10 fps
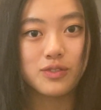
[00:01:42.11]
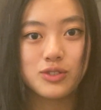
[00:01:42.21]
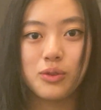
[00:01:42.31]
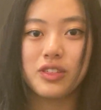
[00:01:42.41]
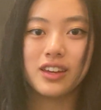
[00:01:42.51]

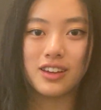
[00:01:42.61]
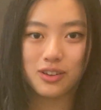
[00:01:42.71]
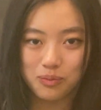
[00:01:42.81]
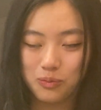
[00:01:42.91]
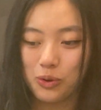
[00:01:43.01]
So think
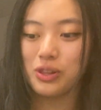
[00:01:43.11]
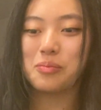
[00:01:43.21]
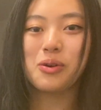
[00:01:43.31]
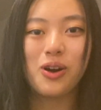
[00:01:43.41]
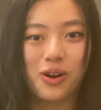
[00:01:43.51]
roll
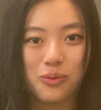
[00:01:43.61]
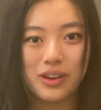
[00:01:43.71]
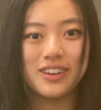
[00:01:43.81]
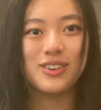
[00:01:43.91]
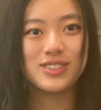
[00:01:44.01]
up car
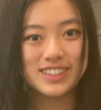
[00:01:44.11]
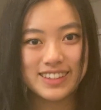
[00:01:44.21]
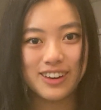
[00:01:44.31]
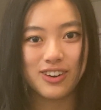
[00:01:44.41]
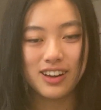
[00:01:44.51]
windows,
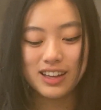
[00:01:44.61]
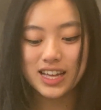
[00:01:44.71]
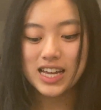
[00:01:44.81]
etc.